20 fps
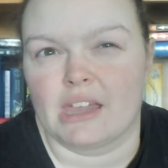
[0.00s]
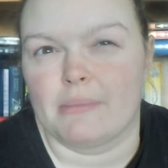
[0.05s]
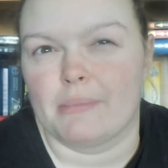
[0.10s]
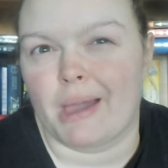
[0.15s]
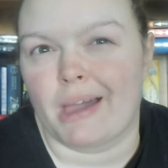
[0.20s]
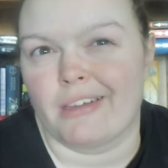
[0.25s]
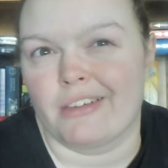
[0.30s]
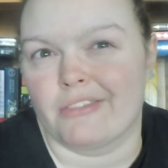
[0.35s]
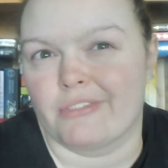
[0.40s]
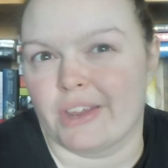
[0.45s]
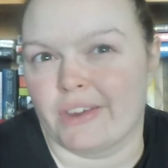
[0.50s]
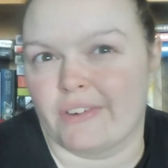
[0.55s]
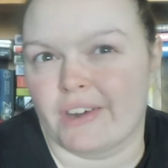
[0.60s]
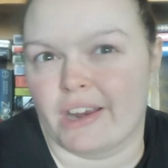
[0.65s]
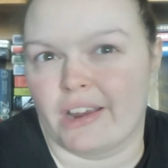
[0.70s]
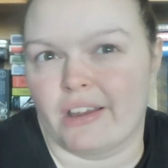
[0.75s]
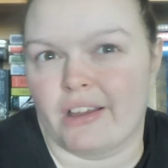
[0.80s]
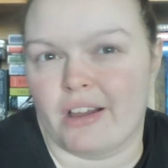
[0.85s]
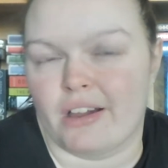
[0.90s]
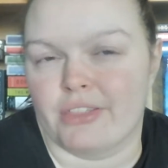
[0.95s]
about your favorite
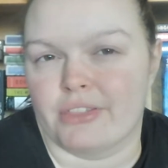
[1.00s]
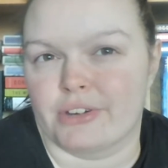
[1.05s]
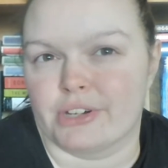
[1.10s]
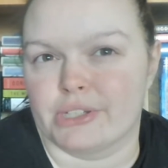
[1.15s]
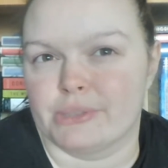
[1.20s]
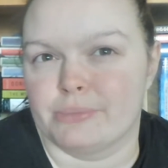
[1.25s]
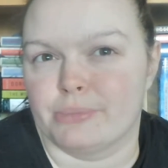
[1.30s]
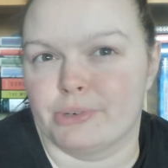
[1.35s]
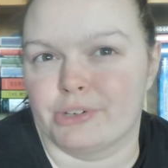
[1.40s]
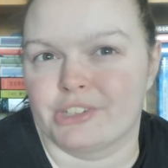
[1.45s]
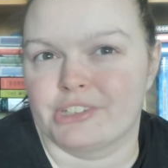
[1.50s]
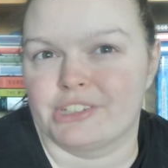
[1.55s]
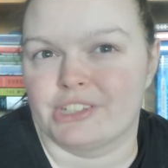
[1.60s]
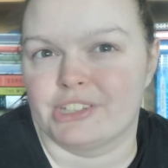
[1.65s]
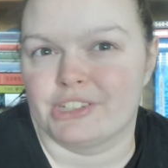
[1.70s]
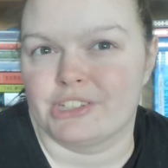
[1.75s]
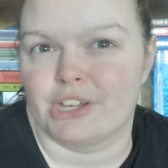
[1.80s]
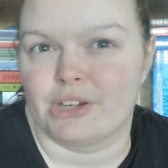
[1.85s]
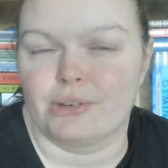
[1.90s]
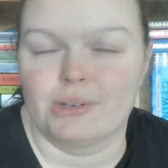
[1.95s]
author's books.
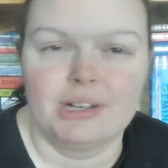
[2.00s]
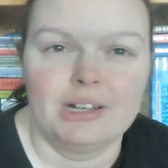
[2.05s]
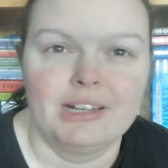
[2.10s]
So,